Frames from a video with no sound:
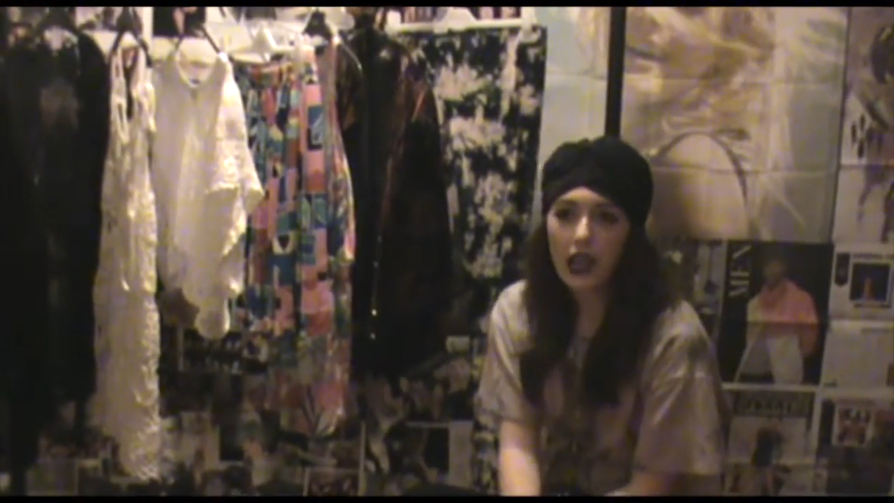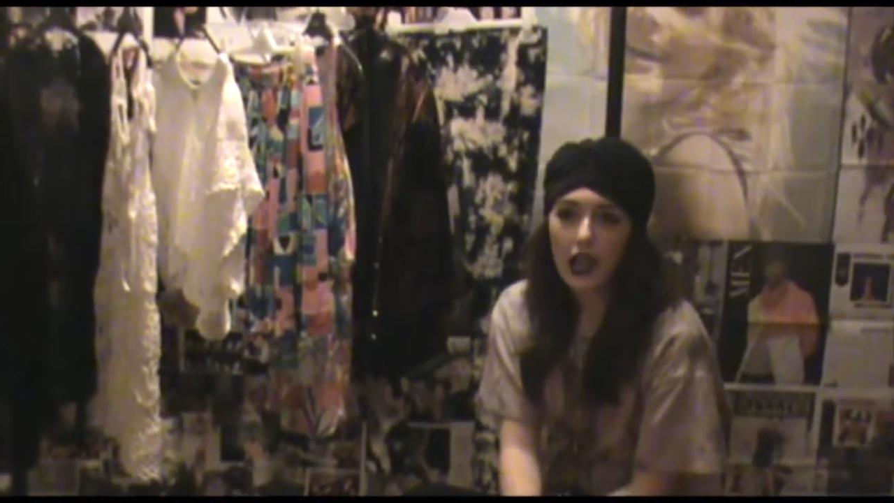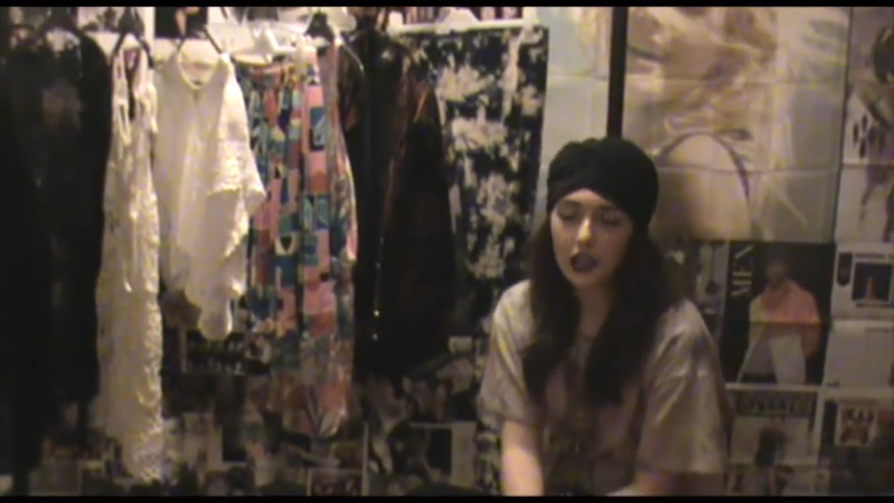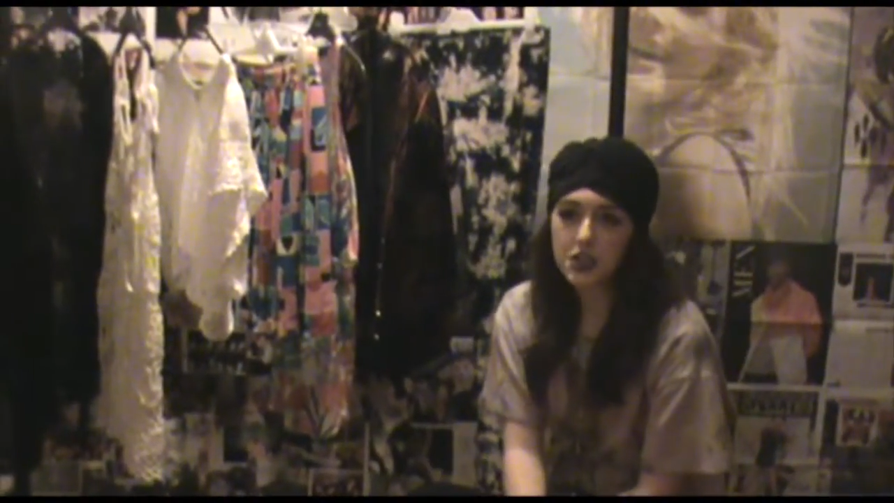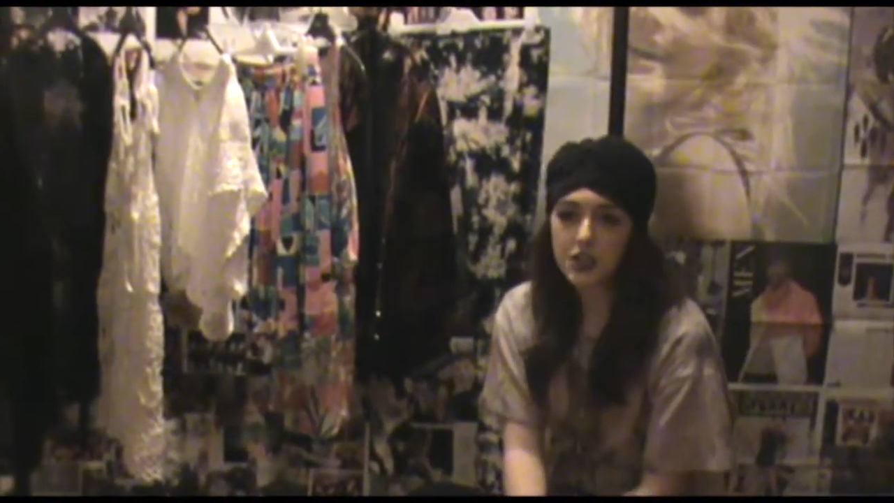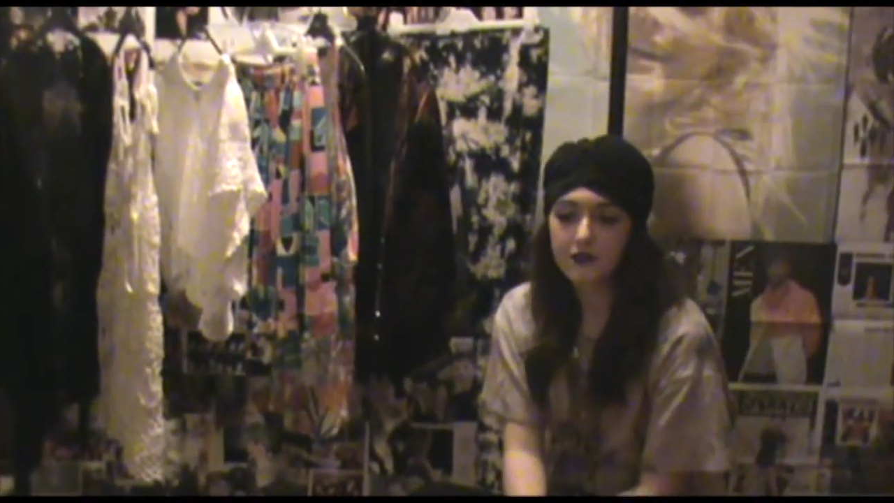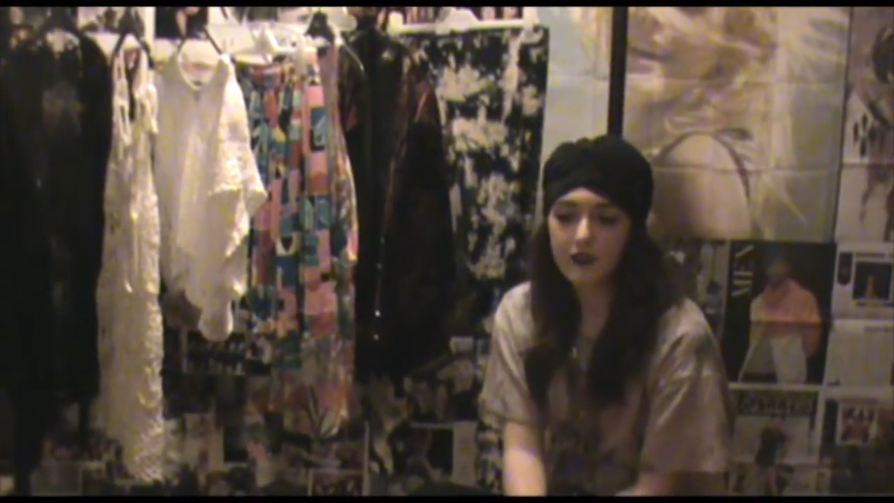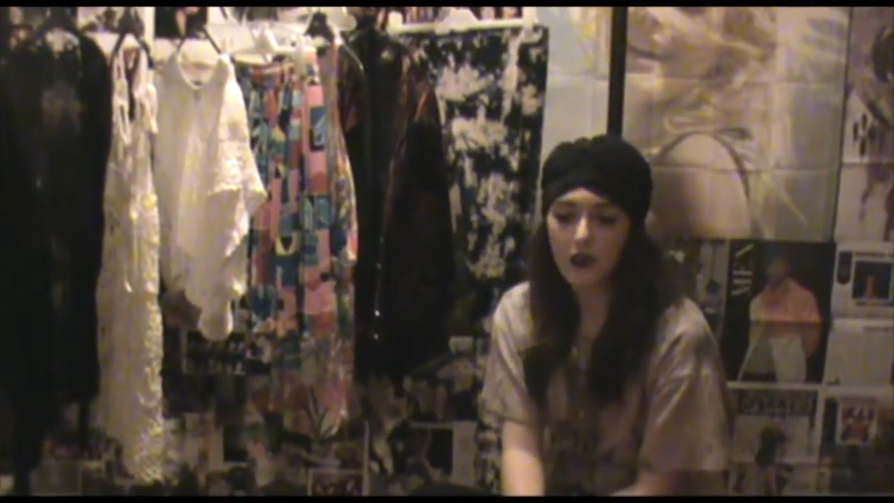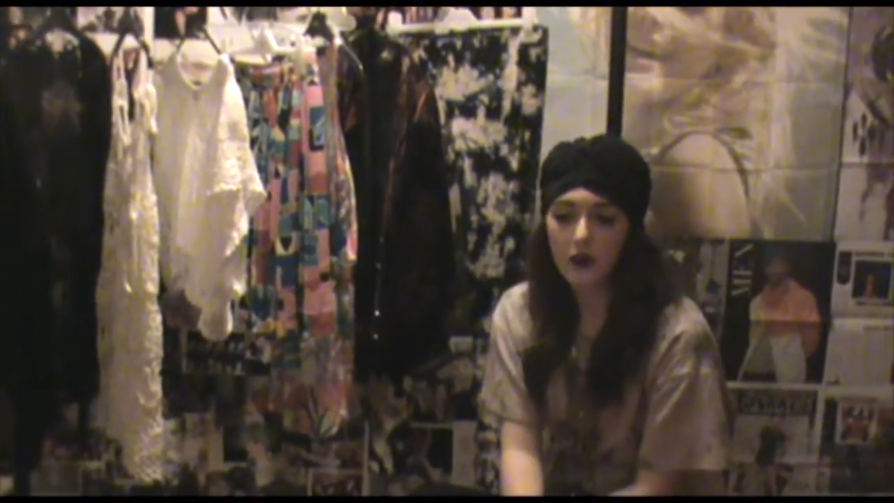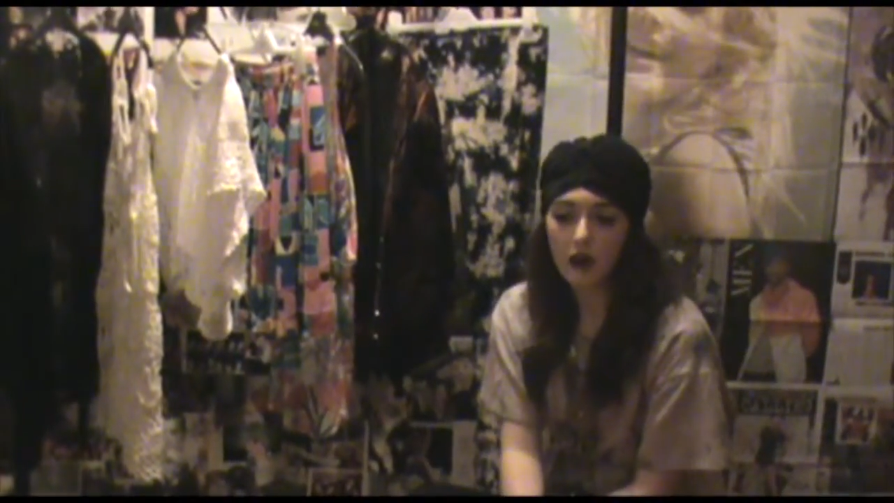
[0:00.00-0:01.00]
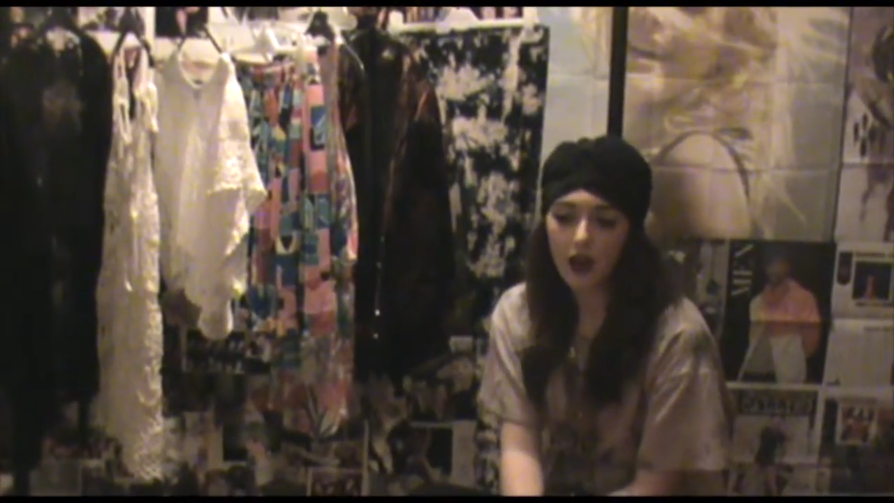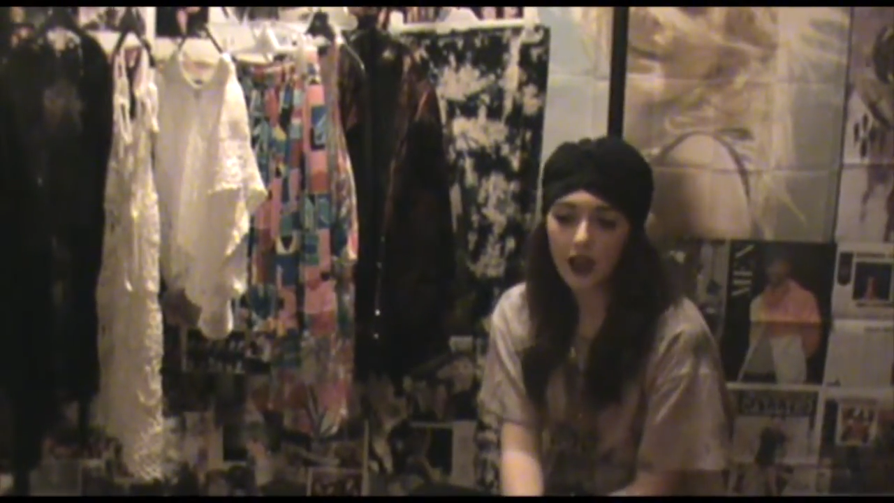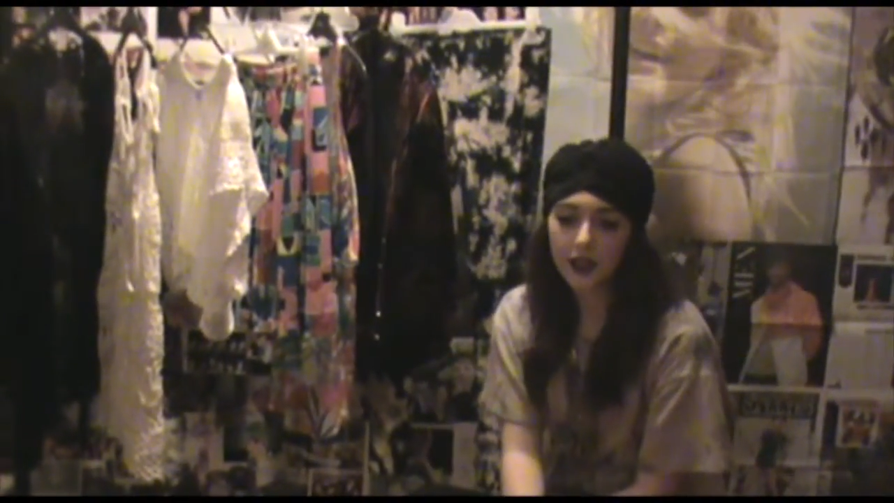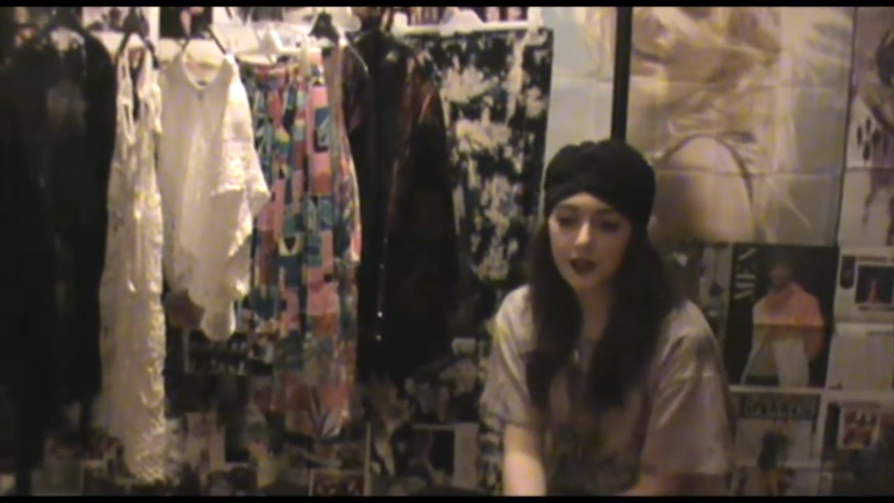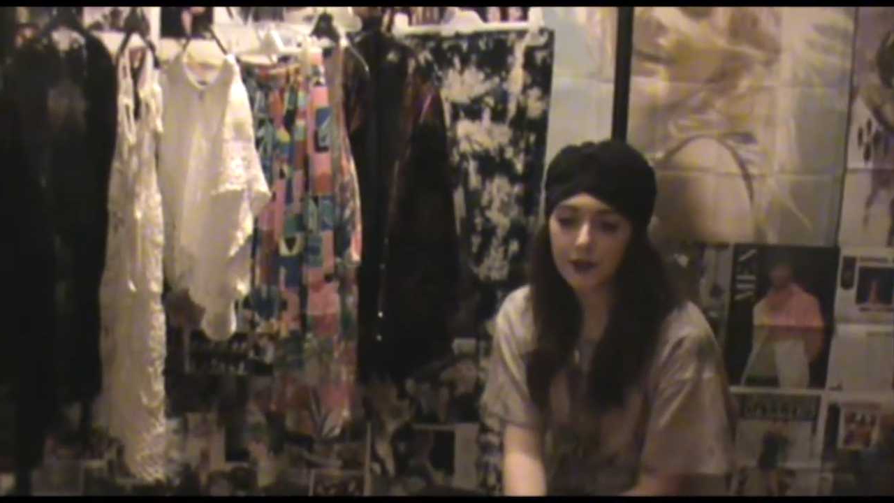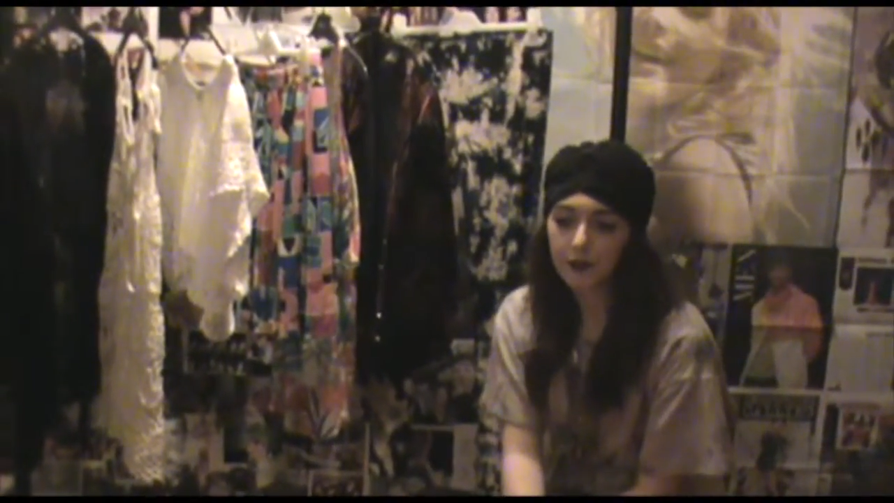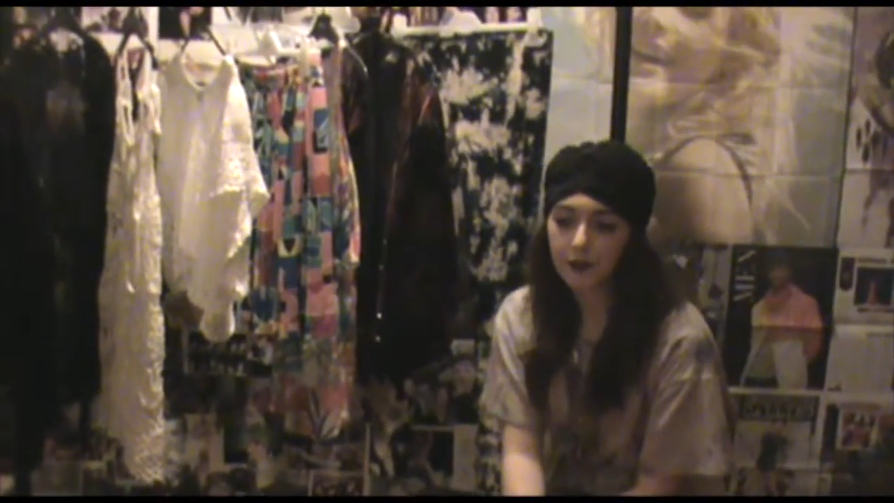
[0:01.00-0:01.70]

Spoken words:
and I just feel like